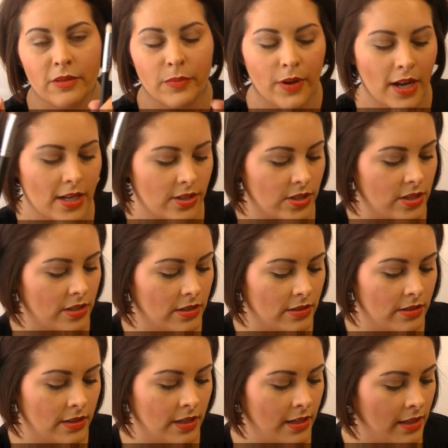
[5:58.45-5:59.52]
brush.
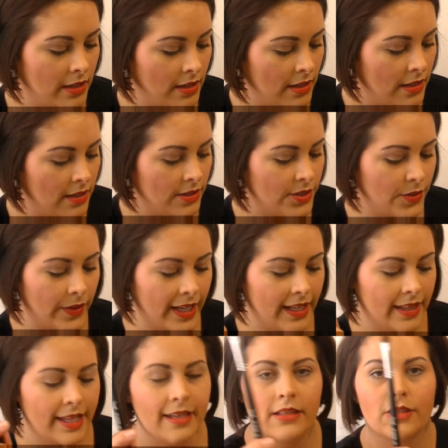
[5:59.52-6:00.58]
So get
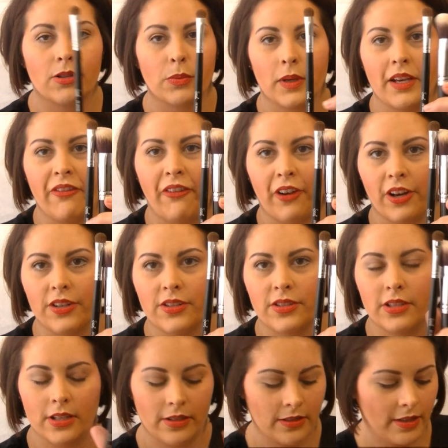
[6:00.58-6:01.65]
these three first.